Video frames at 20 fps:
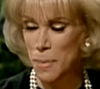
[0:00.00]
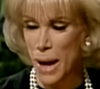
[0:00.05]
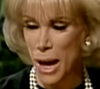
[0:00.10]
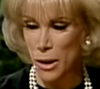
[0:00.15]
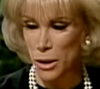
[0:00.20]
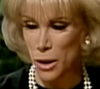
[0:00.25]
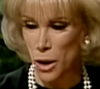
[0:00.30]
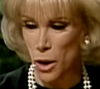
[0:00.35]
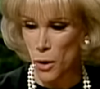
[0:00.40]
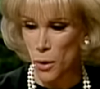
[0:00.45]

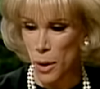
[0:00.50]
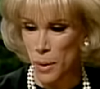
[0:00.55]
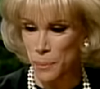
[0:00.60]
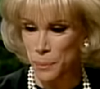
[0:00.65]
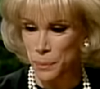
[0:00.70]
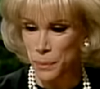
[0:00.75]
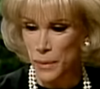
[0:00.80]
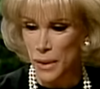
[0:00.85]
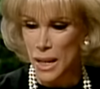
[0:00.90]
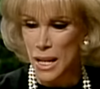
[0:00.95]
about, oh, um,
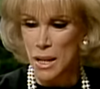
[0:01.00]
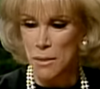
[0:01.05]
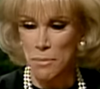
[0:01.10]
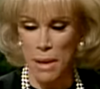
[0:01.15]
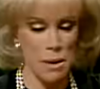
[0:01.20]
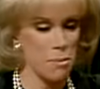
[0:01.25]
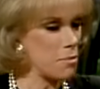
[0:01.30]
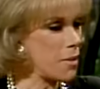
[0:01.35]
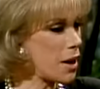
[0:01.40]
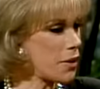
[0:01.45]

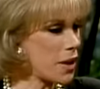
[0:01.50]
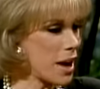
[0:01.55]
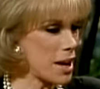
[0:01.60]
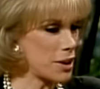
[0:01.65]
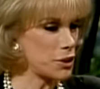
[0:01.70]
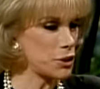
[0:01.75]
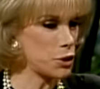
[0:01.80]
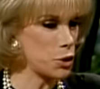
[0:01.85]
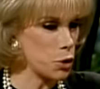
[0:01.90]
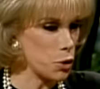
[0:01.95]
my mother
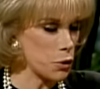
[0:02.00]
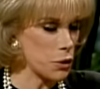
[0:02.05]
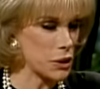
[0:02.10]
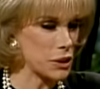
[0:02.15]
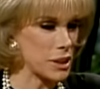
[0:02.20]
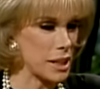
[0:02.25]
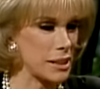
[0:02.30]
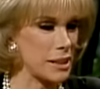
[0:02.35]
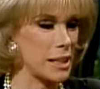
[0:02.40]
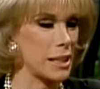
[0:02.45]
has two of us
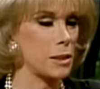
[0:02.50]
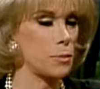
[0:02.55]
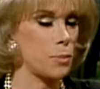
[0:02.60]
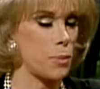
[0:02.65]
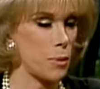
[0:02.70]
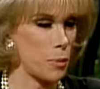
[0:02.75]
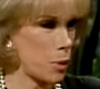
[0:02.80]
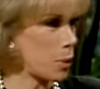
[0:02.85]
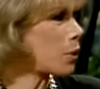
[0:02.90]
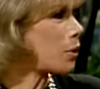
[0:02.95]
as the,
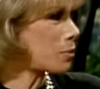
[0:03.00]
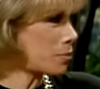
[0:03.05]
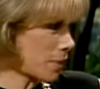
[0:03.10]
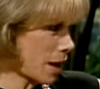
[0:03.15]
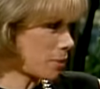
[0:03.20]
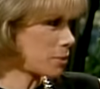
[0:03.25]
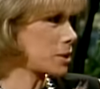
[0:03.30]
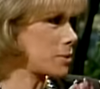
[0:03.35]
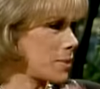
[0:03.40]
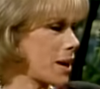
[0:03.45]
we weren't,
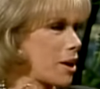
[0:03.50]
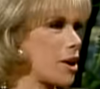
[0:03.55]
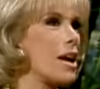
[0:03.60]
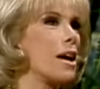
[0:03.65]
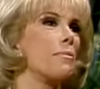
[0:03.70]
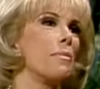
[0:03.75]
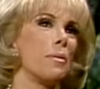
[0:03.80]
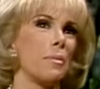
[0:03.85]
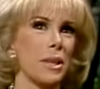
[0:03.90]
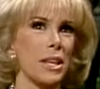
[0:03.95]
I wasn't married.
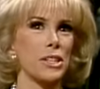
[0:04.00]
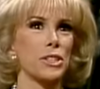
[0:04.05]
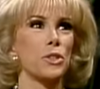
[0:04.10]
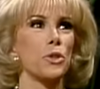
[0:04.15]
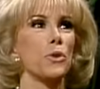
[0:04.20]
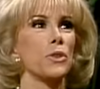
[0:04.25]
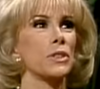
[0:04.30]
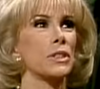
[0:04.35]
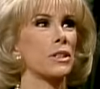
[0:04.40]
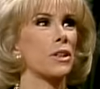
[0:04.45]
My mother has
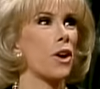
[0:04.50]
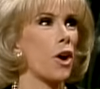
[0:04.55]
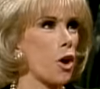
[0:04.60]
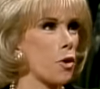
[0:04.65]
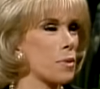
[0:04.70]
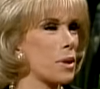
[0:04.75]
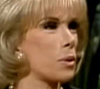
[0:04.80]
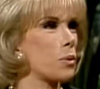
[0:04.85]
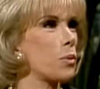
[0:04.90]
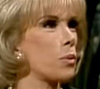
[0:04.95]
two of us at
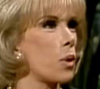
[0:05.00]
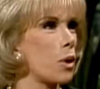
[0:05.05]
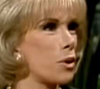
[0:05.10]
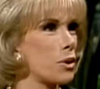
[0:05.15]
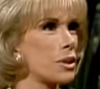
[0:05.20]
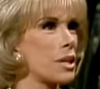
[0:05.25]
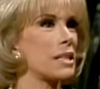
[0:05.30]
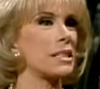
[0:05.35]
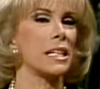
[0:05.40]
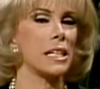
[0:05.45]
home that
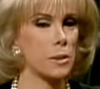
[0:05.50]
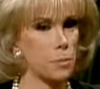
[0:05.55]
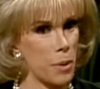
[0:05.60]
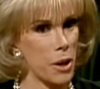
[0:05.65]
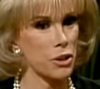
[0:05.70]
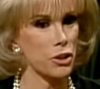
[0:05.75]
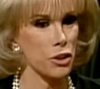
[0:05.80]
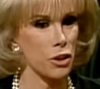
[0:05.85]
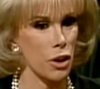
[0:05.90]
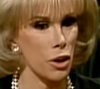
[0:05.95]
weren't, as the
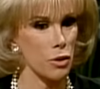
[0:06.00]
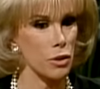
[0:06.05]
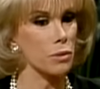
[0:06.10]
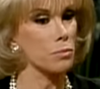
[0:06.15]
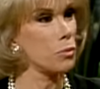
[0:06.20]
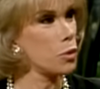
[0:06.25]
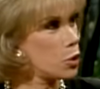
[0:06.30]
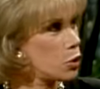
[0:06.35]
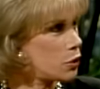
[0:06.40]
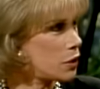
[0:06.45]
expression goes,
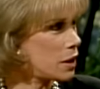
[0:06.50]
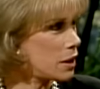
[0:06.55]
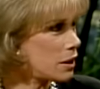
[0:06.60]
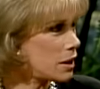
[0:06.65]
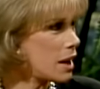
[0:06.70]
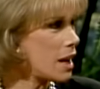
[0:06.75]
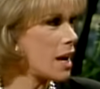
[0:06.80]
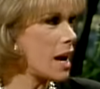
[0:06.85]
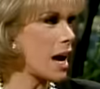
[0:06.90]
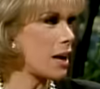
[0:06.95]
moving.
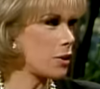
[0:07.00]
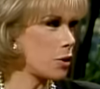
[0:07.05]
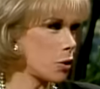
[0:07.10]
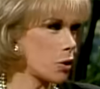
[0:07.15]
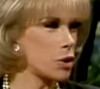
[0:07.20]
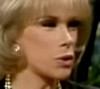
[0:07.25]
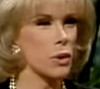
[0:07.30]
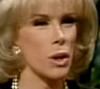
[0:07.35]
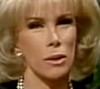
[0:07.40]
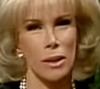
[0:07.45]
And the
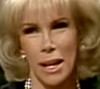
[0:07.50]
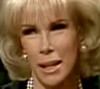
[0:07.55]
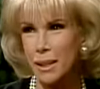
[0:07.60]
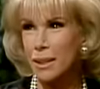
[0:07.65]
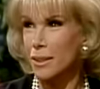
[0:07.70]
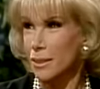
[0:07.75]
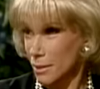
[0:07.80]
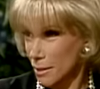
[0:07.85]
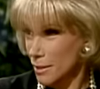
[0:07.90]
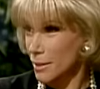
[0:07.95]
audience would go like,
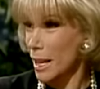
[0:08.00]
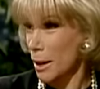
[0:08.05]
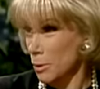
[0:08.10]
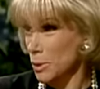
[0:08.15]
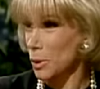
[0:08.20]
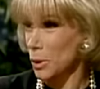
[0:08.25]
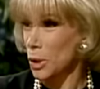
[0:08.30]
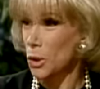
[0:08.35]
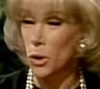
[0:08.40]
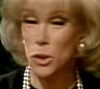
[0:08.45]
that
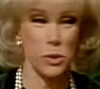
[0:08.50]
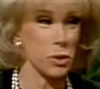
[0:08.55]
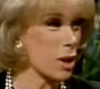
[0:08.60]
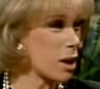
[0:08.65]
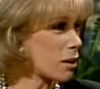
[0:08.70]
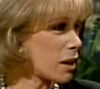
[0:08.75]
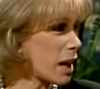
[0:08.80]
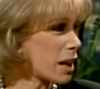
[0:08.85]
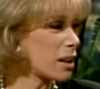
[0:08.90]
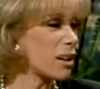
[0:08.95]
was what the audience
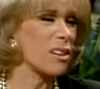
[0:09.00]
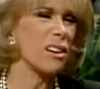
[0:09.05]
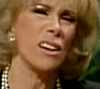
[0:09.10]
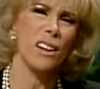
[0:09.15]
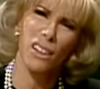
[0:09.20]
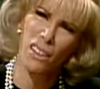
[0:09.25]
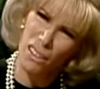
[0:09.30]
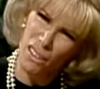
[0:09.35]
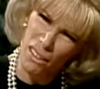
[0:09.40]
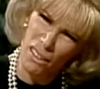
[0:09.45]
mm, go like.
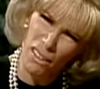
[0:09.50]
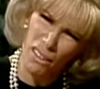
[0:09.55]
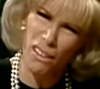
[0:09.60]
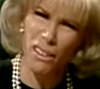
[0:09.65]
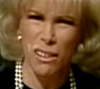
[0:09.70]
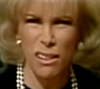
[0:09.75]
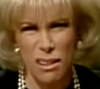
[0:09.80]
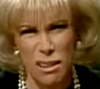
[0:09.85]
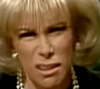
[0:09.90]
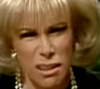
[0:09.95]

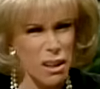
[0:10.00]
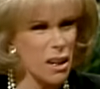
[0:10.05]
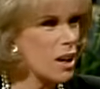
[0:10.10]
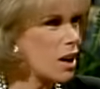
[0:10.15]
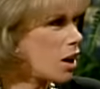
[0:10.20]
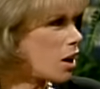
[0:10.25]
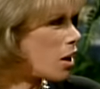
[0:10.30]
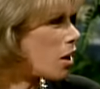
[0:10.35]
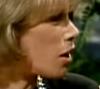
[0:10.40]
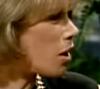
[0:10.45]
uh huh.
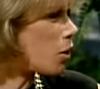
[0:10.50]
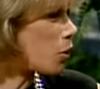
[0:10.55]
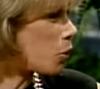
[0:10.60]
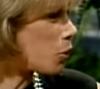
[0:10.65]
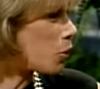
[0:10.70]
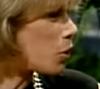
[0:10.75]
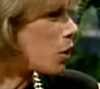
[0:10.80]
Oh,